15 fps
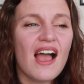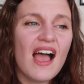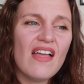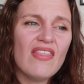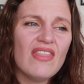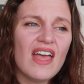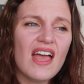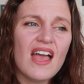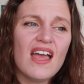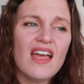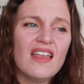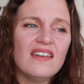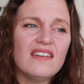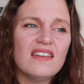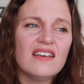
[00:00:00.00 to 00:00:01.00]
And
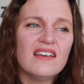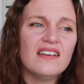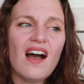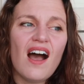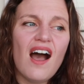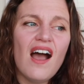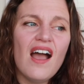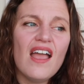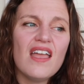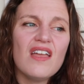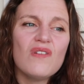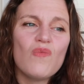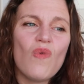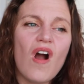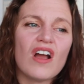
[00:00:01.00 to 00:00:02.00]
then
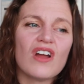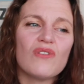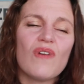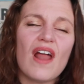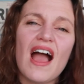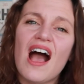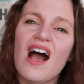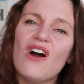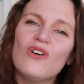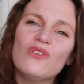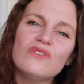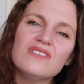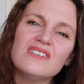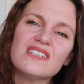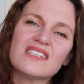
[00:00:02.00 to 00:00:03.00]
I walk
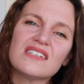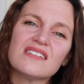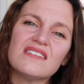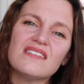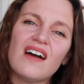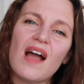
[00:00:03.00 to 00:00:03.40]
around.